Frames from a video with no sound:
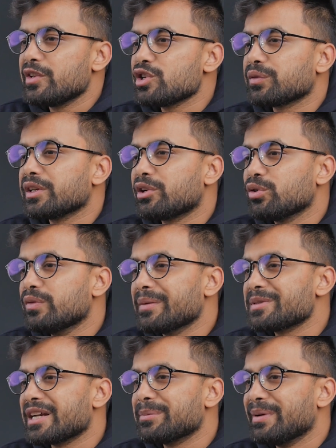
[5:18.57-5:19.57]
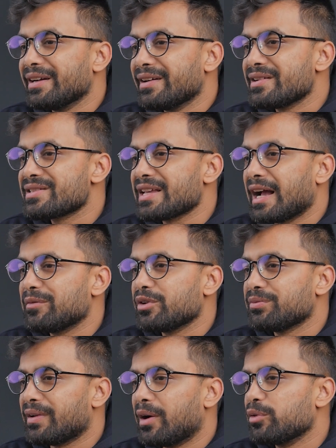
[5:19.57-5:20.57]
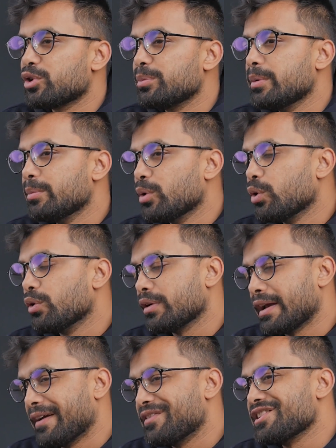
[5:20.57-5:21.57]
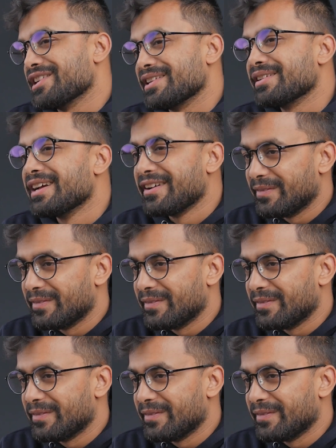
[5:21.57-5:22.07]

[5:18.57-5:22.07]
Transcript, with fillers: Which of the two website builders have you found to be more efficient?